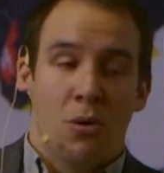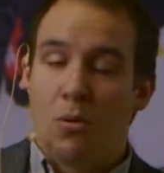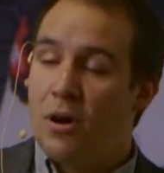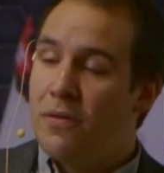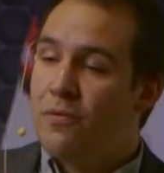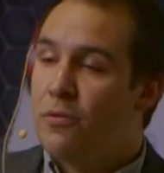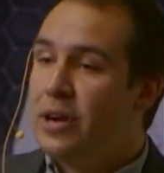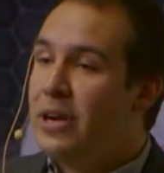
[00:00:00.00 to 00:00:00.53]
who
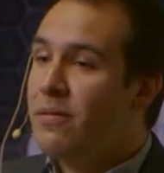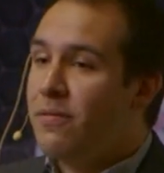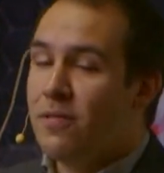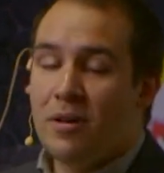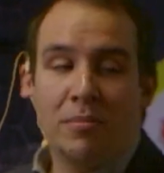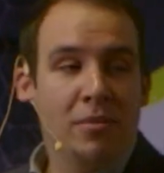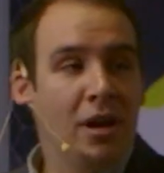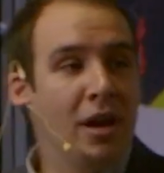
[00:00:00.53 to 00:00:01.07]
are free
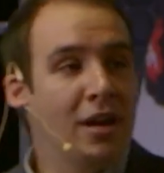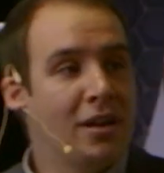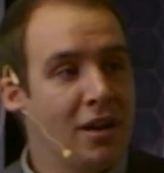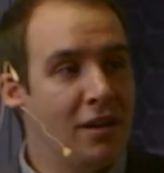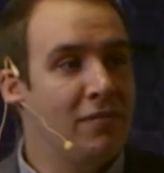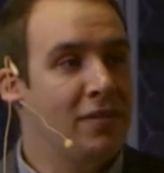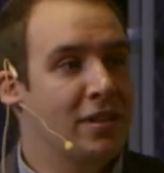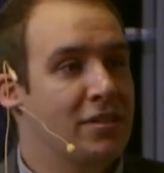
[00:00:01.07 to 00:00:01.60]
from
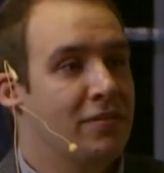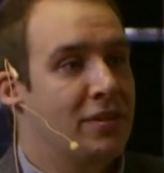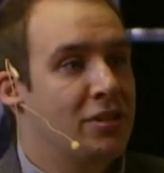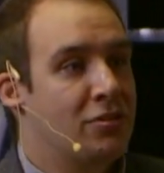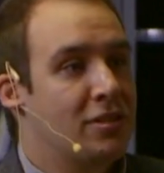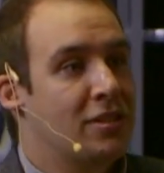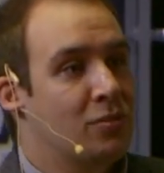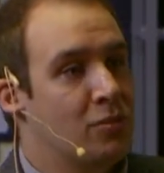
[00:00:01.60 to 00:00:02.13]
conflict of
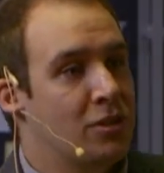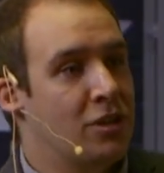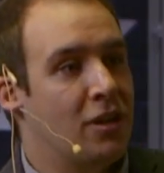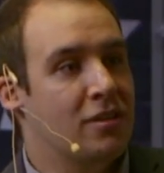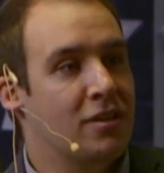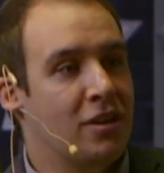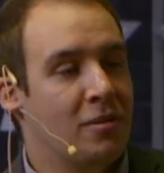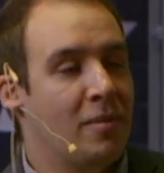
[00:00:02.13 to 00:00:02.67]
interest, which
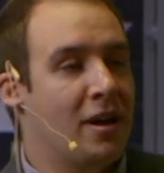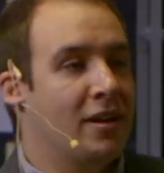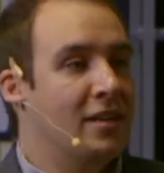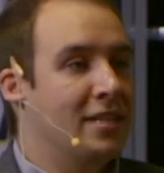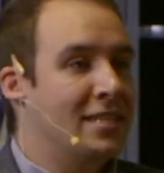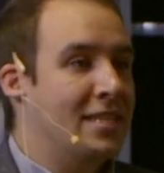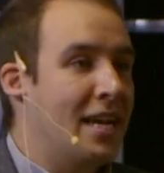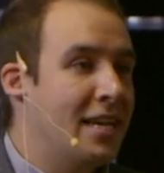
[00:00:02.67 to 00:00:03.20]
I'll talk about
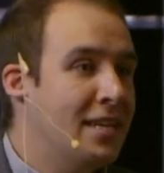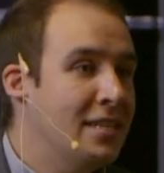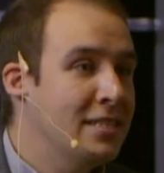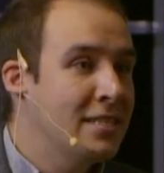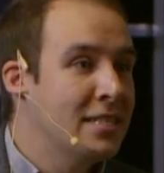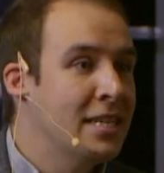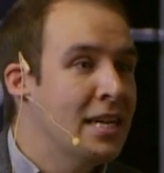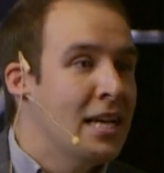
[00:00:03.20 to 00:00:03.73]
in a
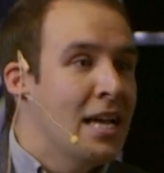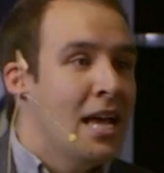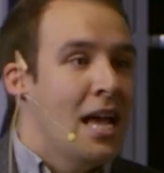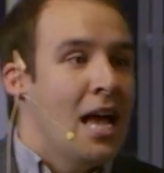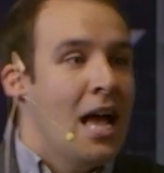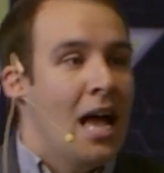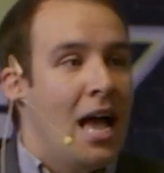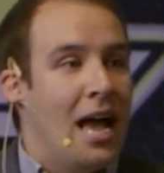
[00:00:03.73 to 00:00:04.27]
second.
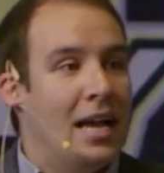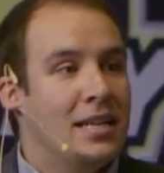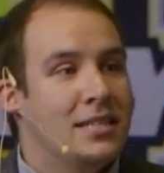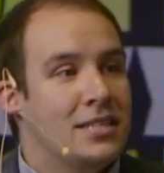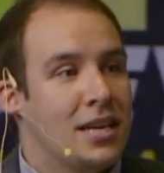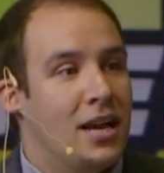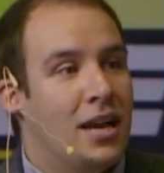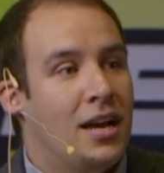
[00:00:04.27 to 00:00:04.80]

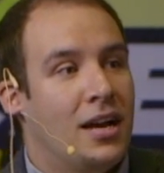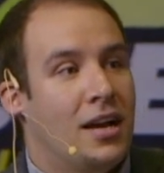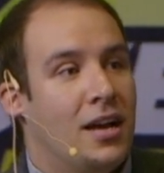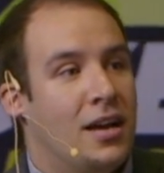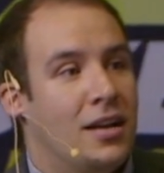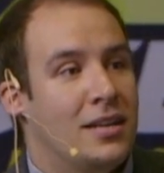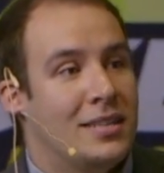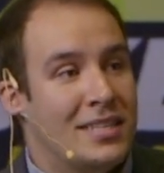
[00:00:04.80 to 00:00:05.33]
And
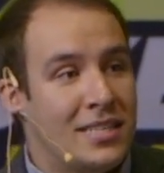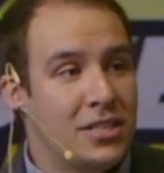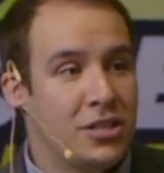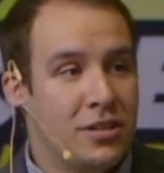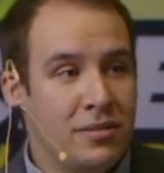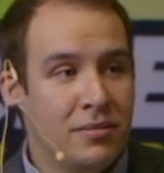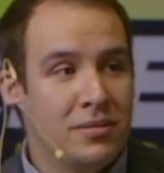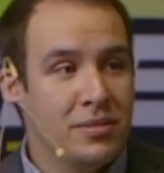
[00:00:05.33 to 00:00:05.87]

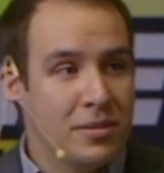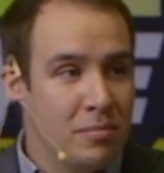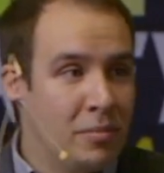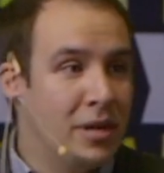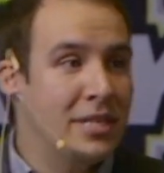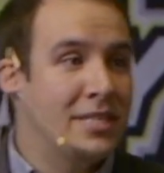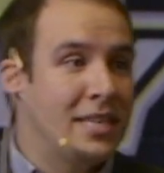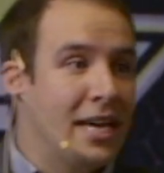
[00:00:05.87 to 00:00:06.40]
decision
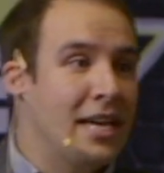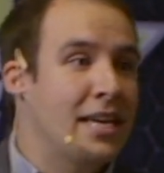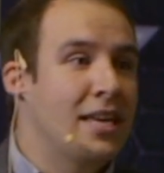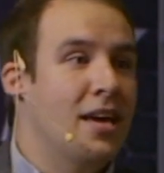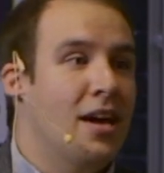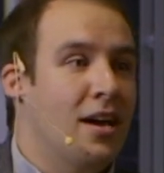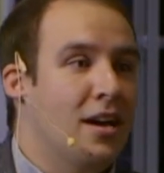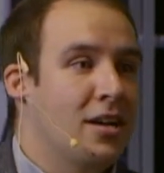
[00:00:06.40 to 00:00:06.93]
must take
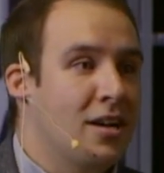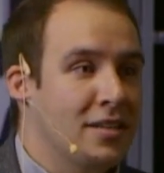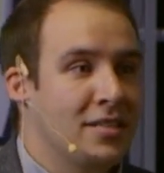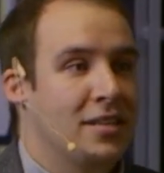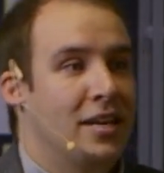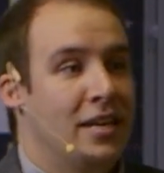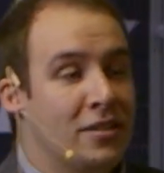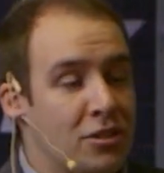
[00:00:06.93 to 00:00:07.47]

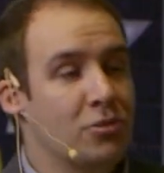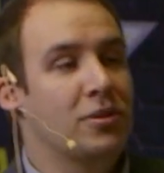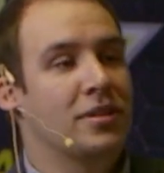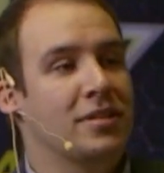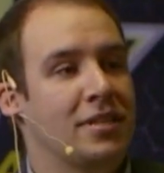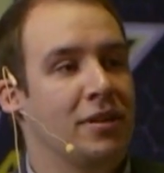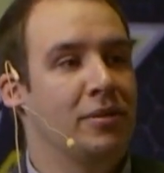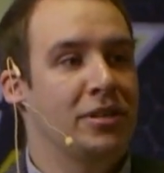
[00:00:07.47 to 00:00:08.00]
into
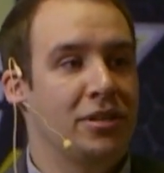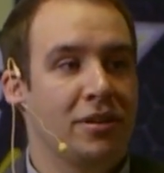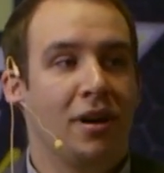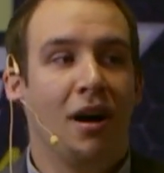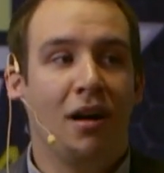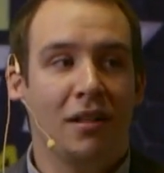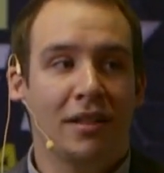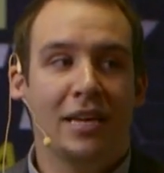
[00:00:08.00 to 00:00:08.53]
consideration
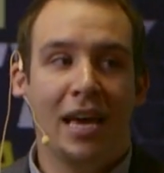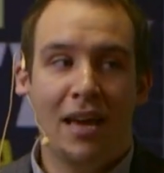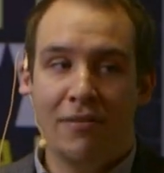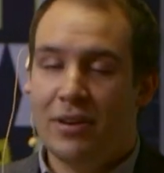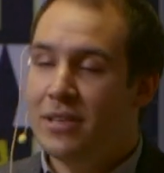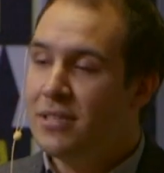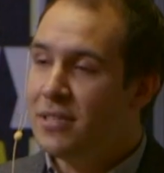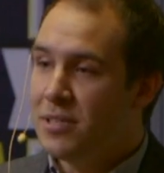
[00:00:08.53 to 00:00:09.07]
all the
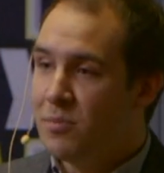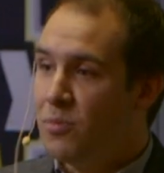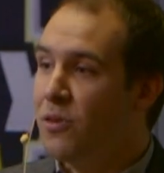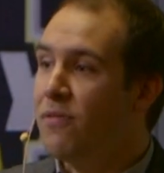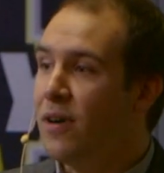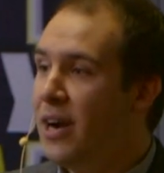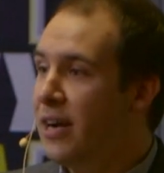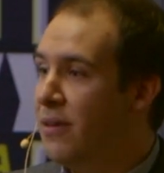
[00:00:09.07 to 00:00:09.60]
evidence
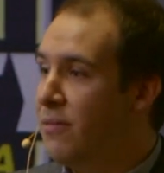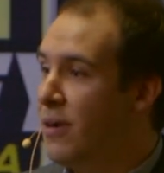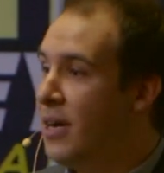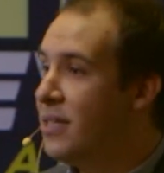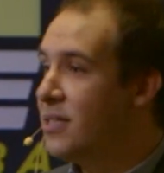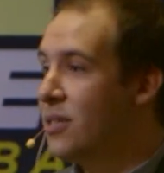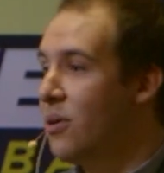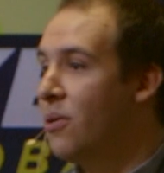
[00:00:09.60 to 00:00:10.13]
provided,
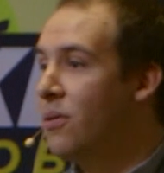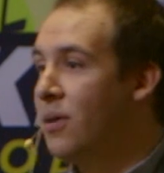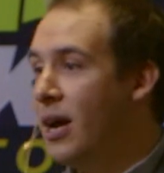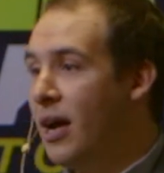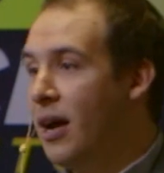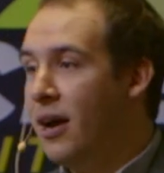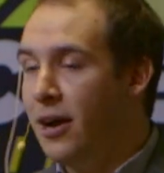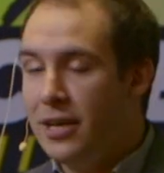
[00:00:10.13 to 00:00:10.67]
right? So
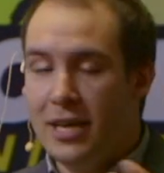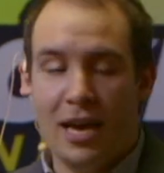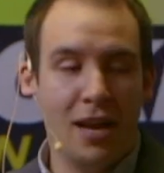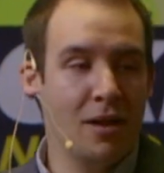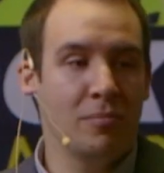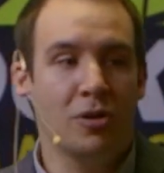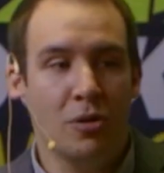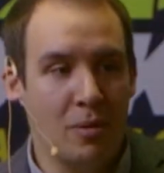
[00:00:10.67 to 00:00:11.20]

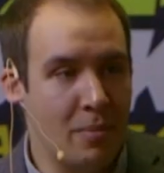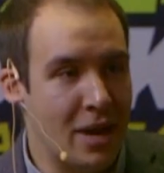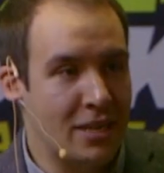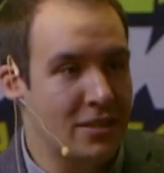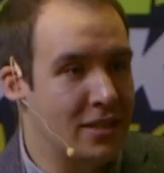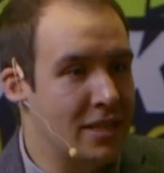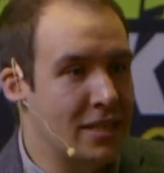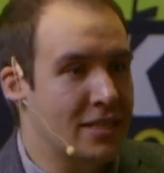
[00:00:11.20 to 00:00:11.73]
again, I'm going
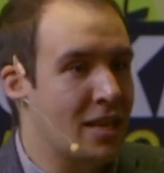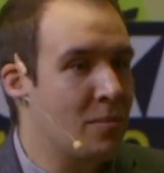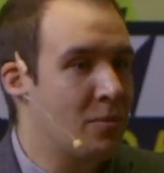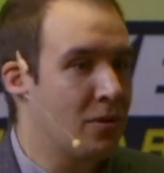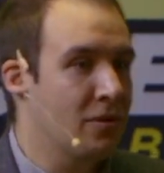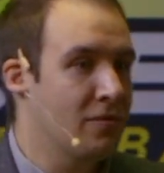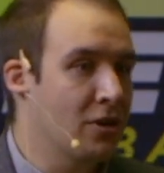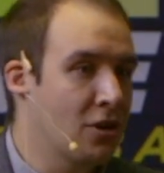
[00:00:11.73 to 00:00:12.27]
back to the
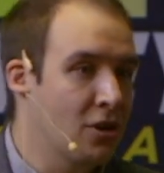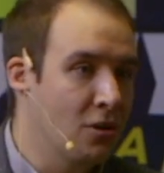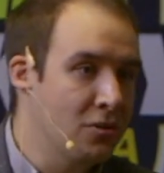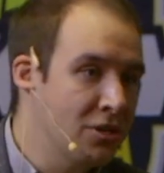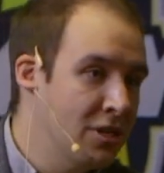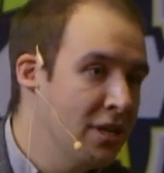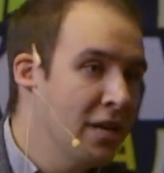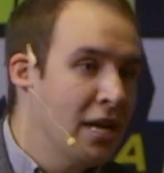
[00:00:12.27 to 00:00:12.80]
example of the
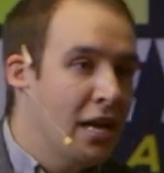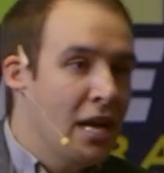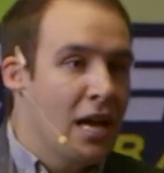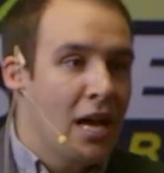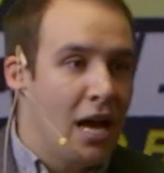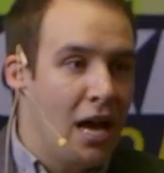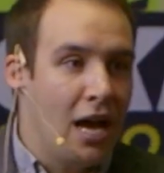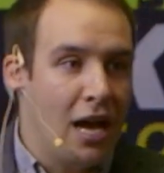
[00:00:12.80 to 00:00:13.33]
coach
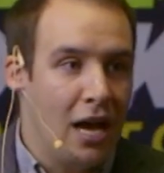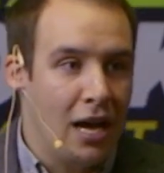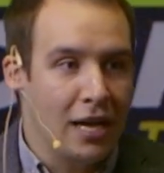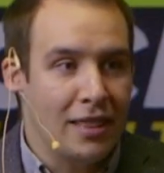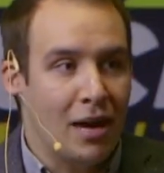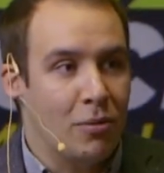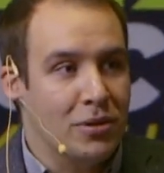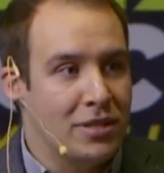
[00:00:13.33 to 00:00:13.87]

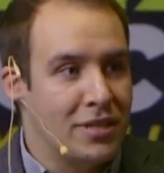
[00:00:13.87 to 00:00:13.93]
that